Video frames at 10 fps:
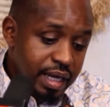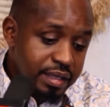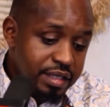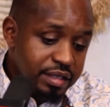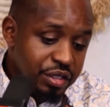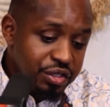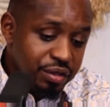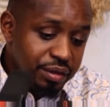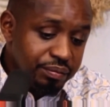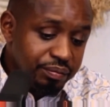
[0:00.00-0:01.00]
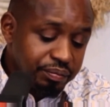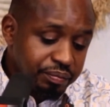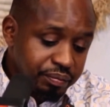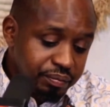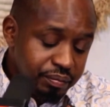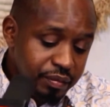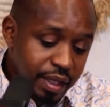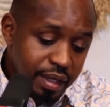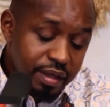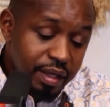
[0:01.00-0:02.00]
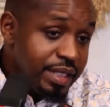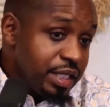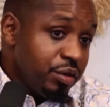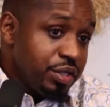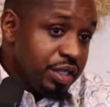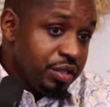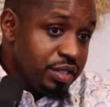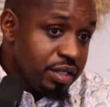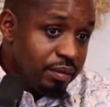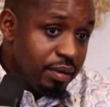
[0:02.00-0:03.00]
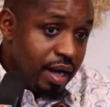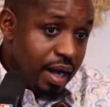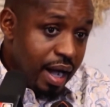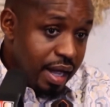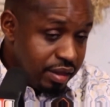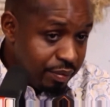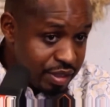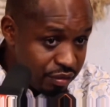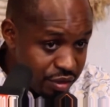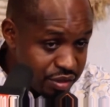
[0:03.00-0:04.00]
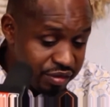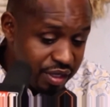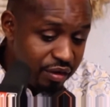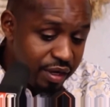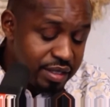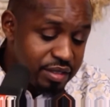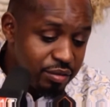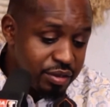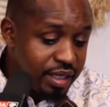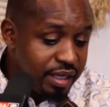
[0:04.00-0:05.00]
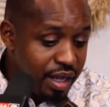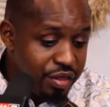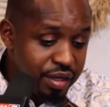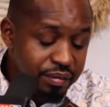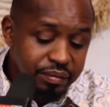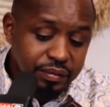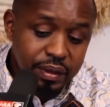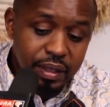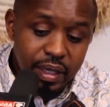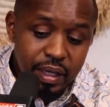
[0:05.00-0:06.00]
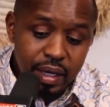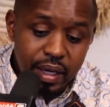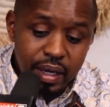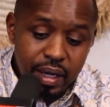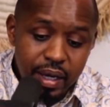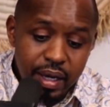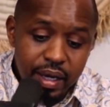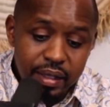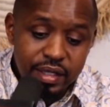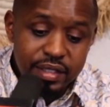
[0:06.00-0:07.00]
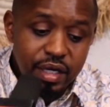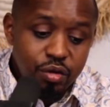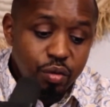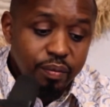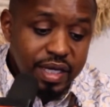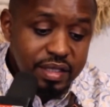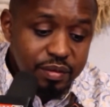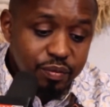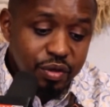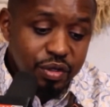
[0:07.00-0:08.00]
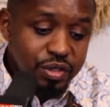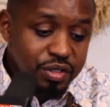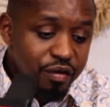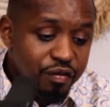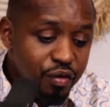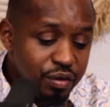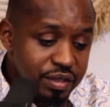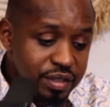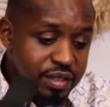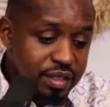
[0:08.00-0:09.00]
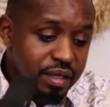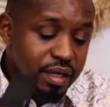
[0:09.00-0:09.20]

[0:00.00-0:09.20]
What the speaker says: At the station, the beating continued in the presence of those 3 lawyers who said nothing. And they said, we must produce our phones.